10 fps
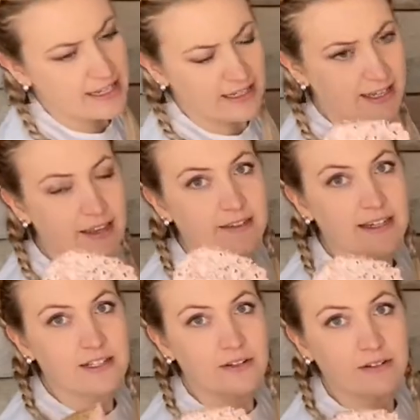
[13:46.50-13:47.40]
can get
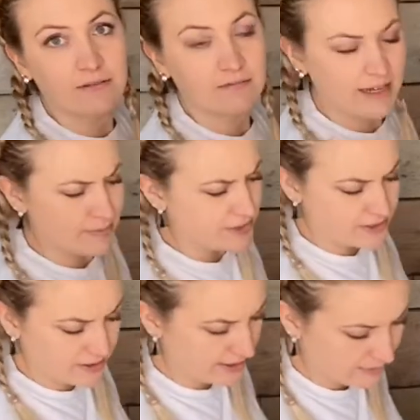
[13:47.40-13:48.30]
these on
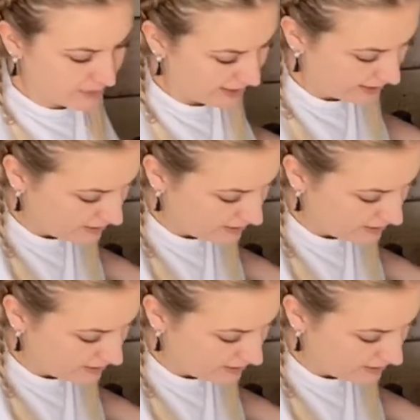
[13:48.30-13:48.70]
Amazon, eBay,